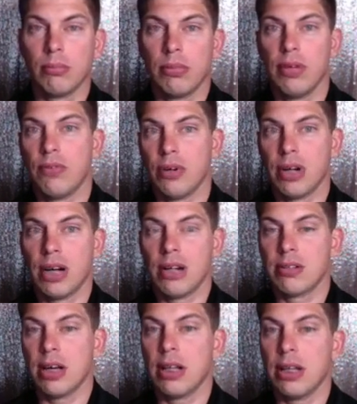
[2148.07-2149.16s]
if you're not
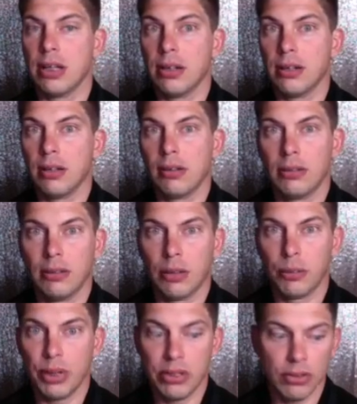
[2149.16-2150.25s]
selling the
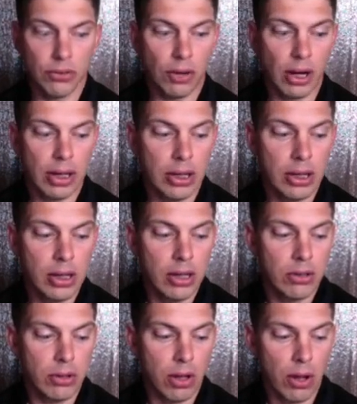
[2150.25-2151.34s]
pieces, right?
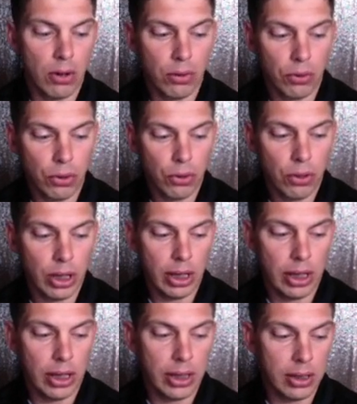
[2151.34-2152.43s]
So you
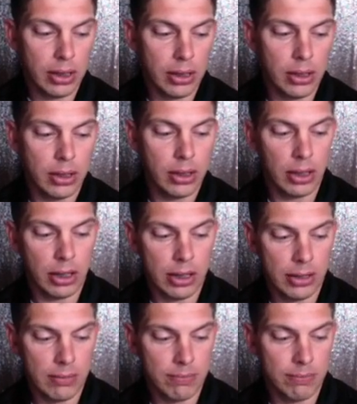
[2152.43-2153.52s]
can,
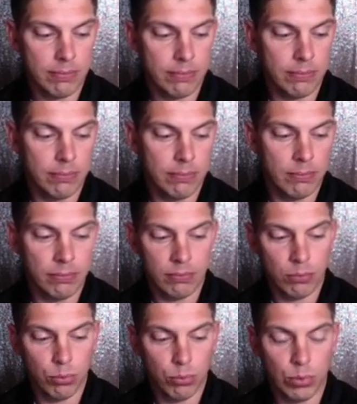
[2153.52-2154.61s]
I
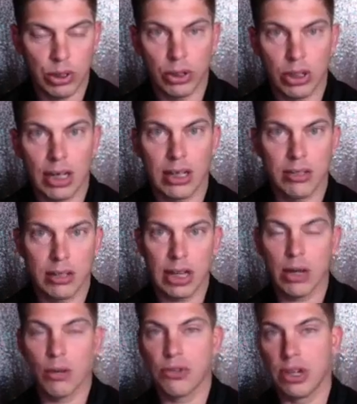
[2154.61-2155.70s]
mean, like I
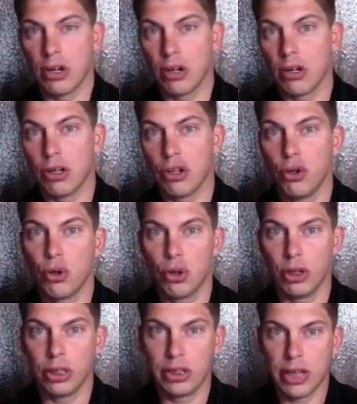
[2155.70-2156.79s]
was saying earlier, you
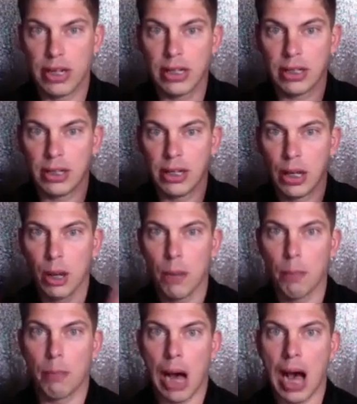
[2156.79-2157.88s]
could technically
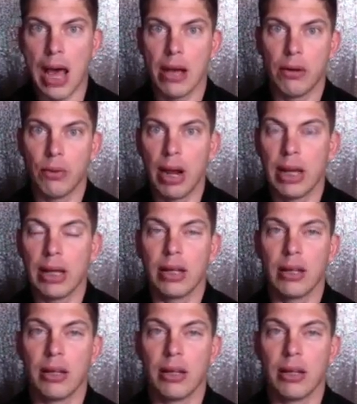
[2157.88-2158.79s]
buy a rank